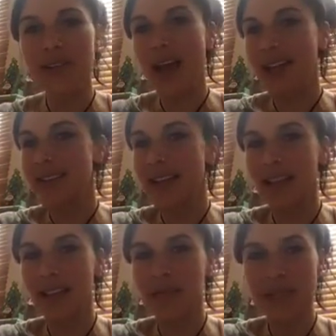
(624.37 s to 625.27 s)
I sell
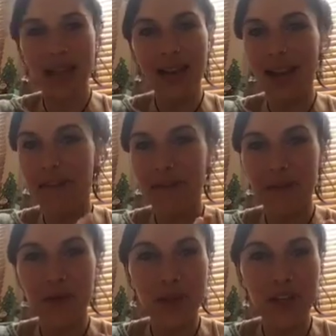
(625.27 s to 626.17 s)
them,
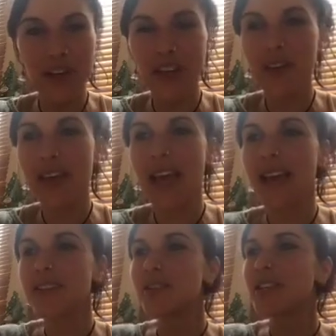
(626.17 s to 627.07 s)

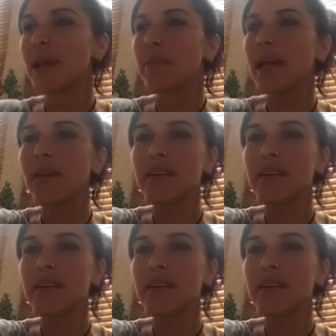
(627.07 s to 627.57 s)
silent-moon.co.uk, so check me out.